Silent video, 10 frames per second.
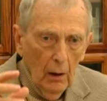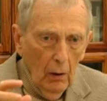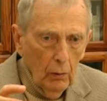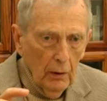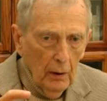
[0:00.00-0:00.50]

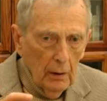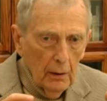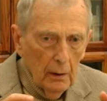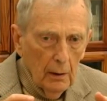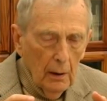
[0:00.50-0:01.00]

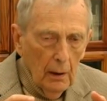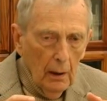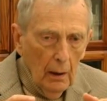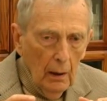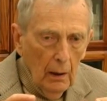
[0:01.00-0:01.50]
Okay,
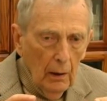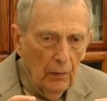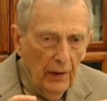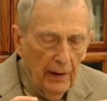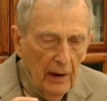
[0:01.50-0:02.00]

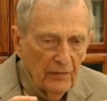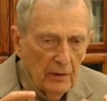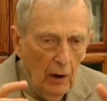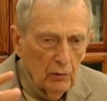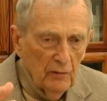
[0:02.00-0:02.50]
they have
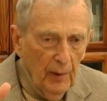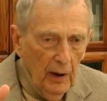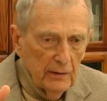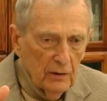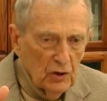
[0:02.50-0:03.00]
an out of
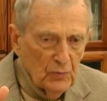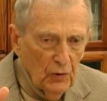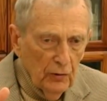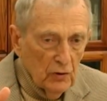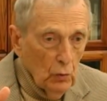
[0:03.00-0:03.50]
body
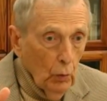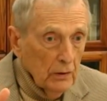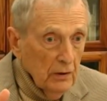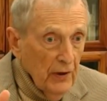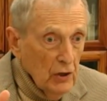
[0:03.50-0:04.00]
experience.
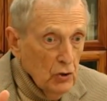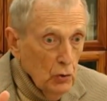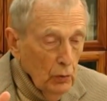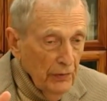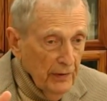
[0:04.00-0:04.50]
What do they do with